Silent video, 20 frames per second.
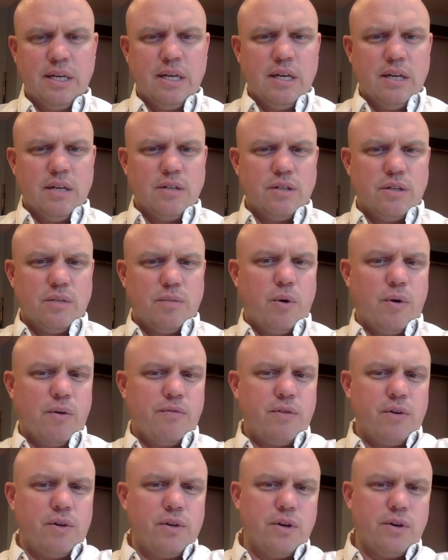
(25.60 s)
So the
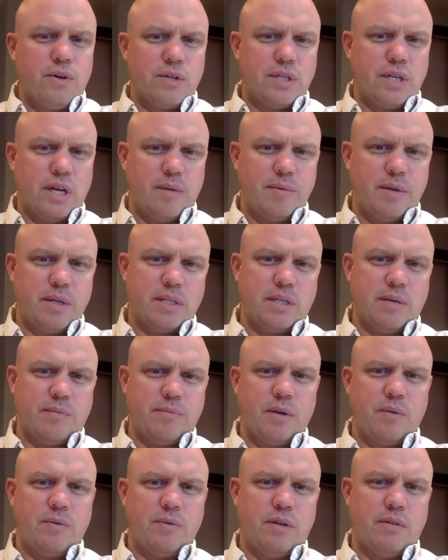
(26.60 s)
portfolio assignment is
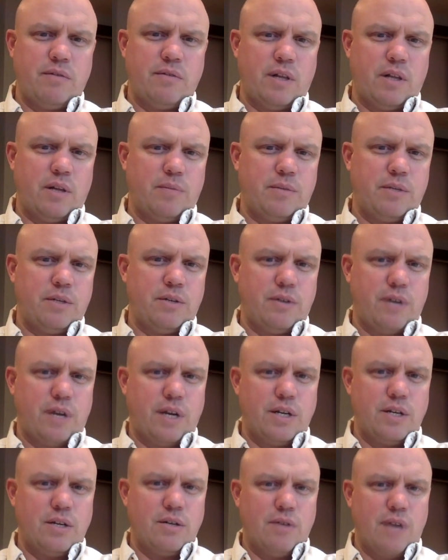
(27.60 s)
something we developed to try
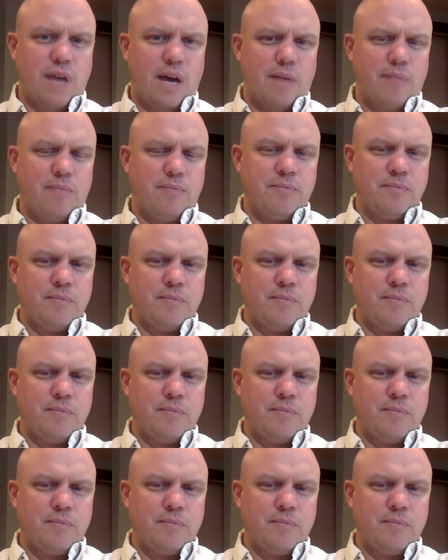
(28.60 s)
to do that.